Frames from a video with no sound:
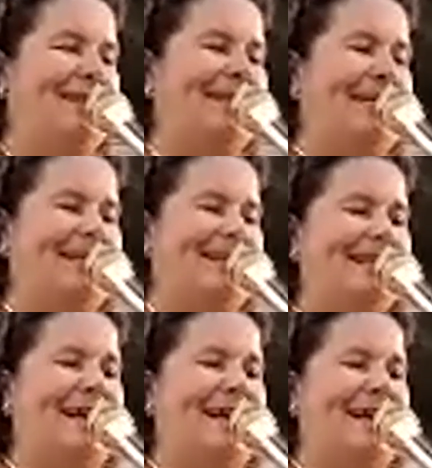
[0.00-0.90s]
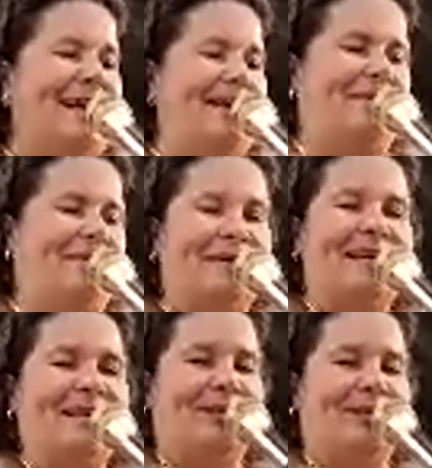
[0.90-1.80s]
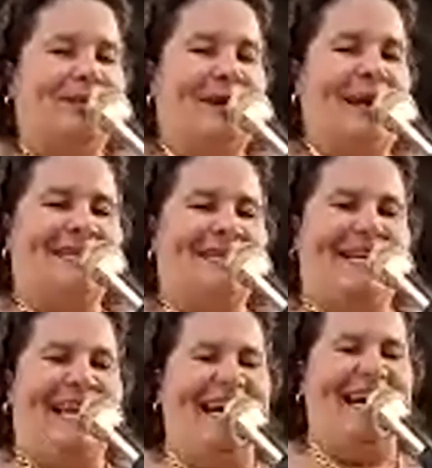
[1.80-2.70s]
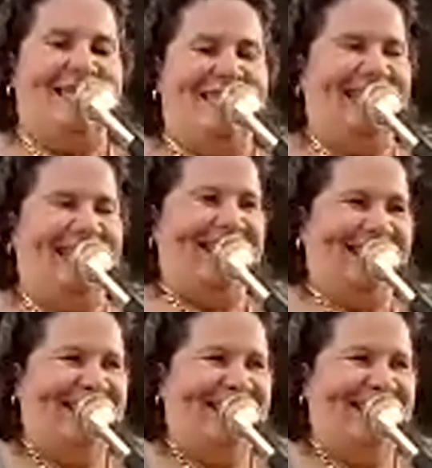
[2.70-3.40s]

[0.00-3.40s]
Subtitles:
thing in life is your education. And